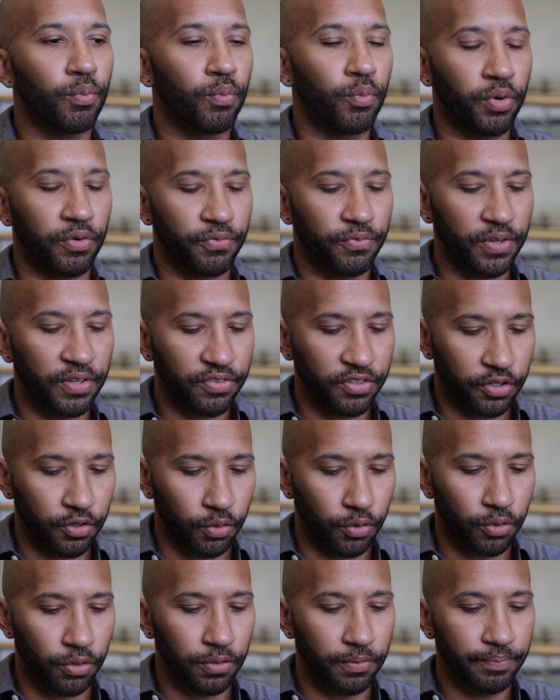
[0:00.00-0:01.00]
we're
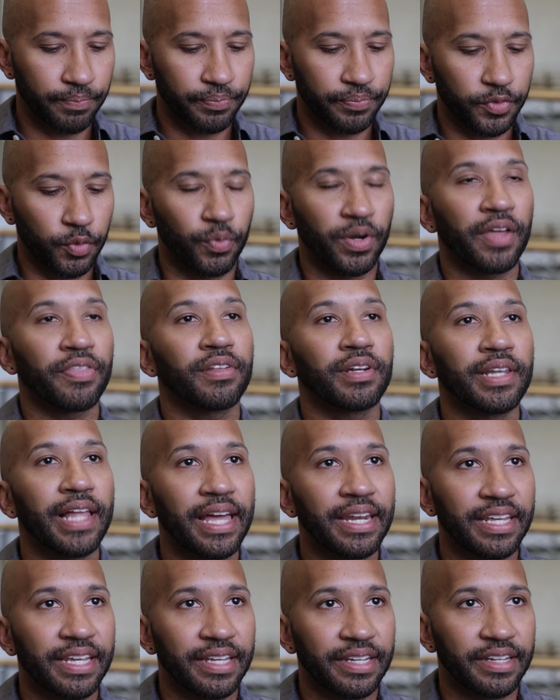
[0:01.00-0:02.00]
physical, we're
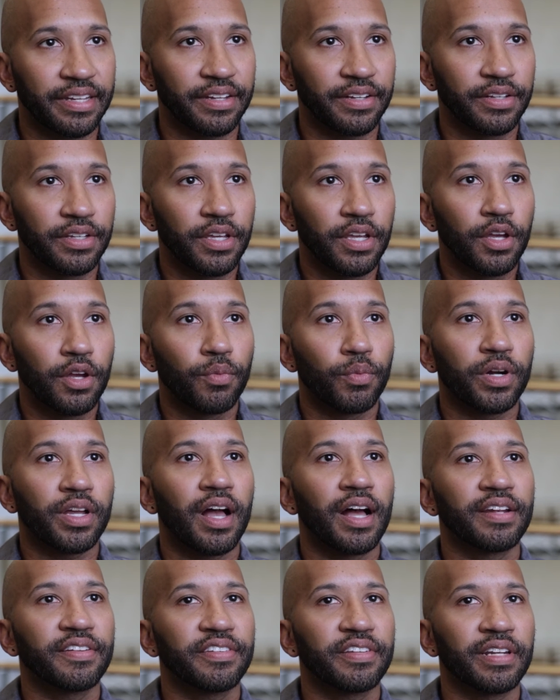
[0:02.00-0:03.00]
athletic, we're
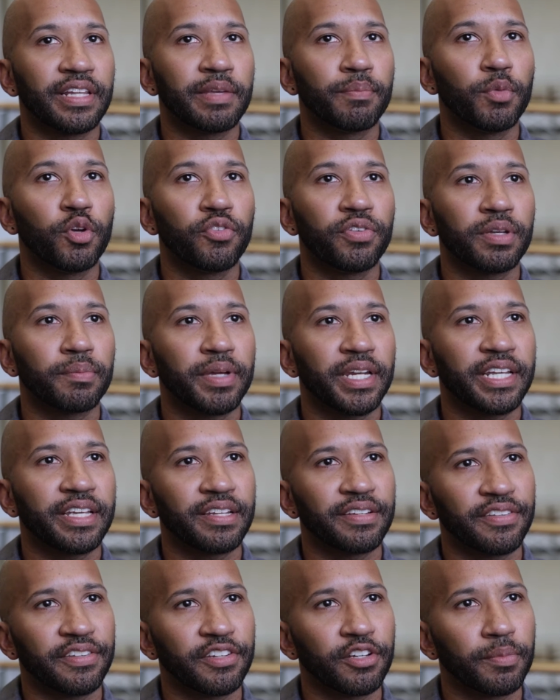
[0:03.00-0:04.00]
constantly moving, but it
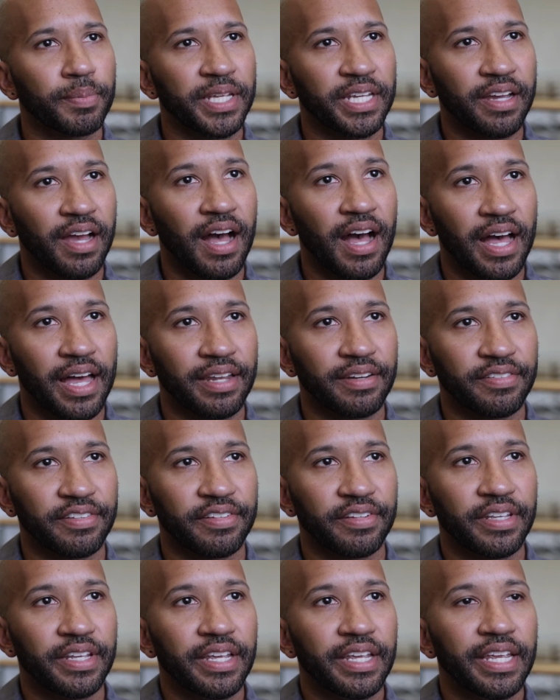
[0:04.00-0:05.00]
can still be
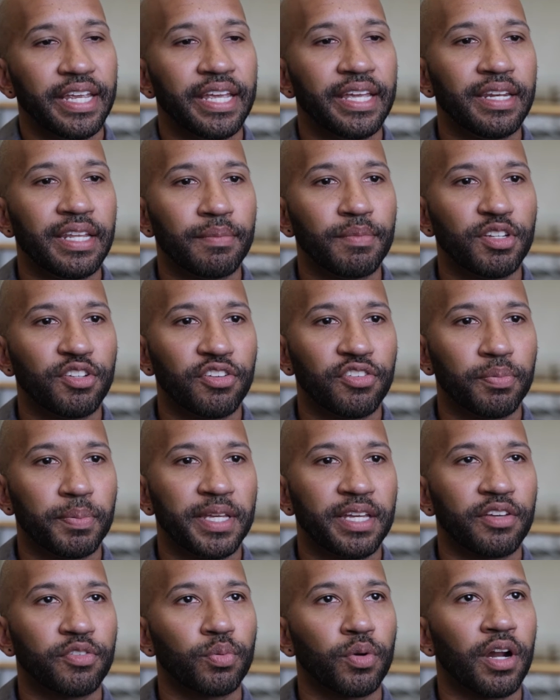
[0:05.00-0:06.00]
caught in images
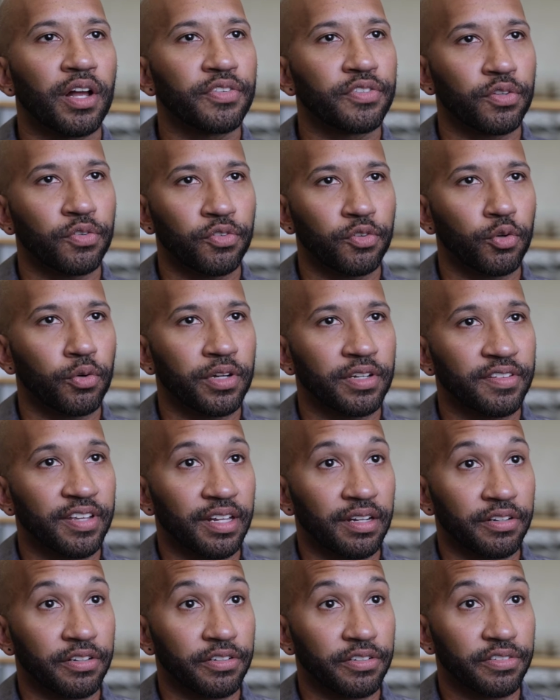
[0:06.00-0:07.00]
because we're also
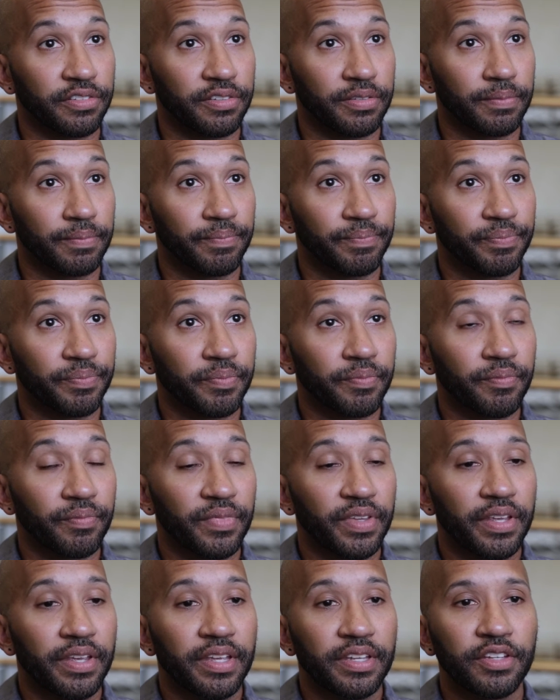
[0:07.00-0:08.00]
storytellers.
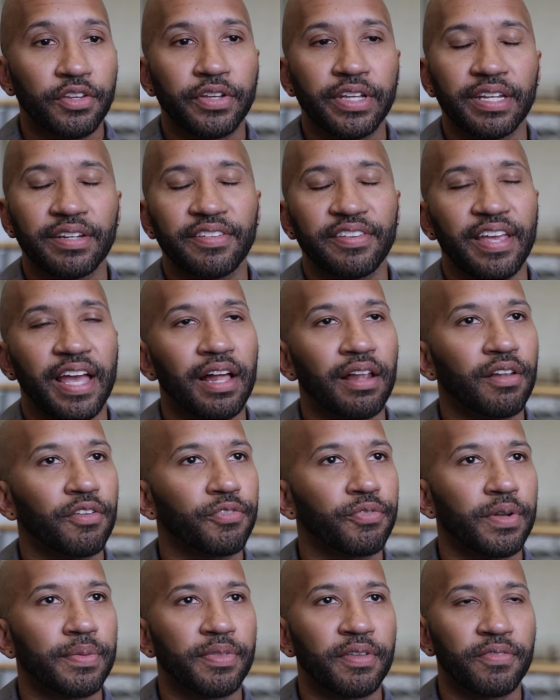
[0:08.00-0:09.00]
You can tell
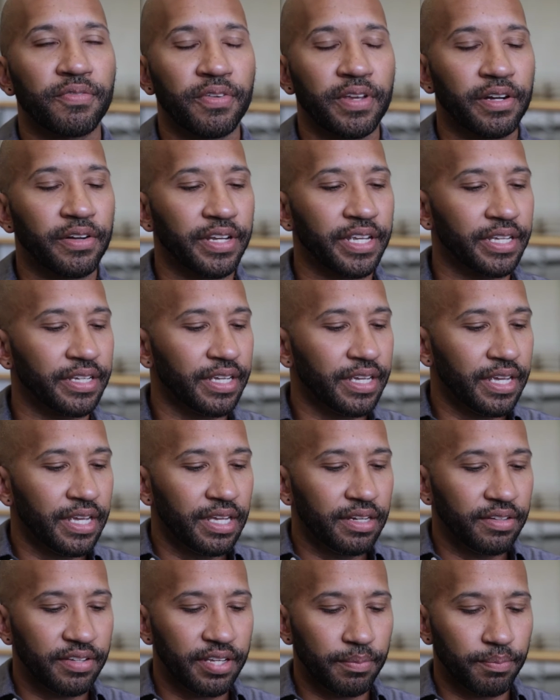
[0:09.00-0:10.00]
from the very
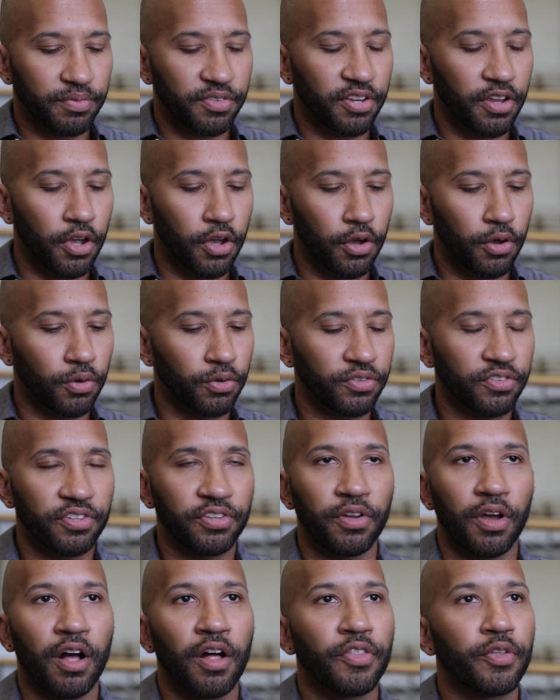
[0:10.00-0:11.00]
tiptoe
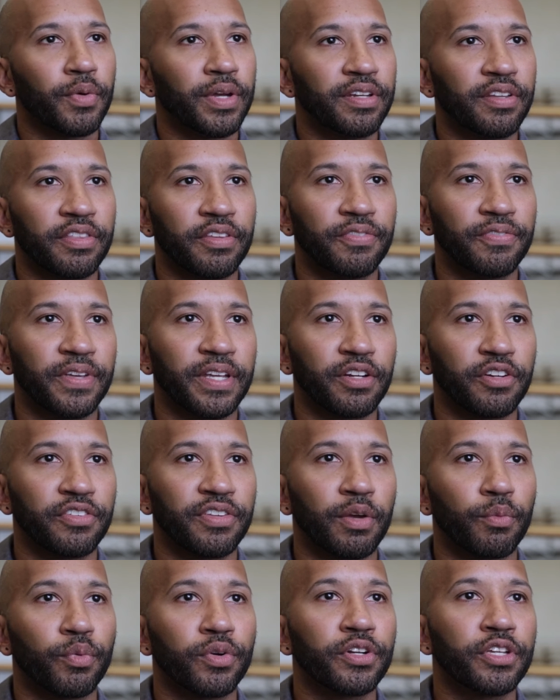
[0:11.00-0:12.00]
to all the way to the fingers
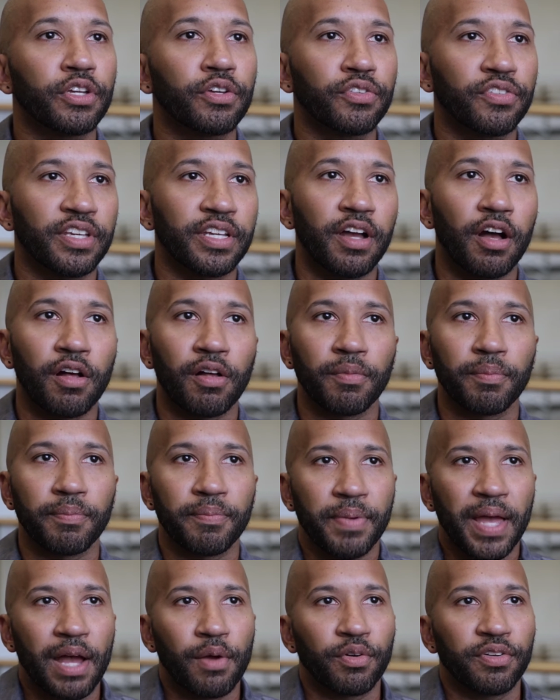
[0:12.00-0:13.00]
that we're using all
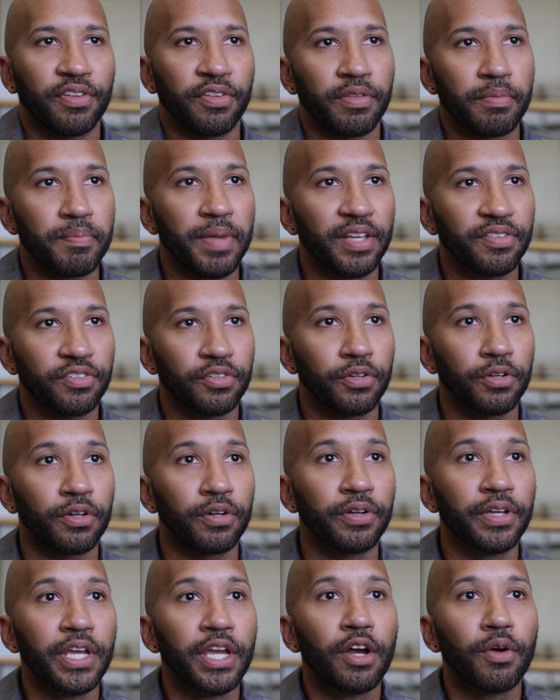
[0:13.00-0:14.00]
powers of the
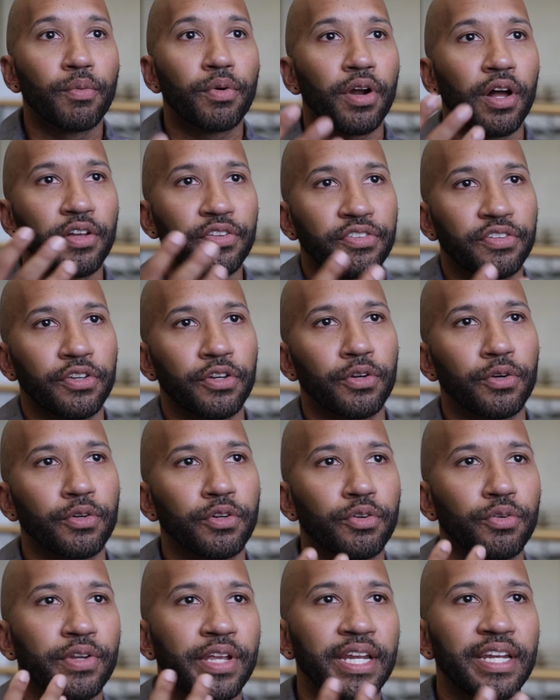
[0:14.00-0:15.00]
muscle. We're also
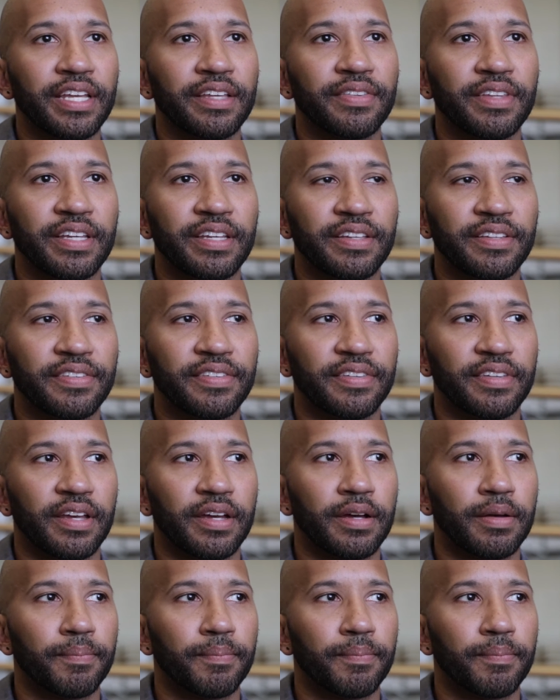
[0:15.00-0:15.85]
creating this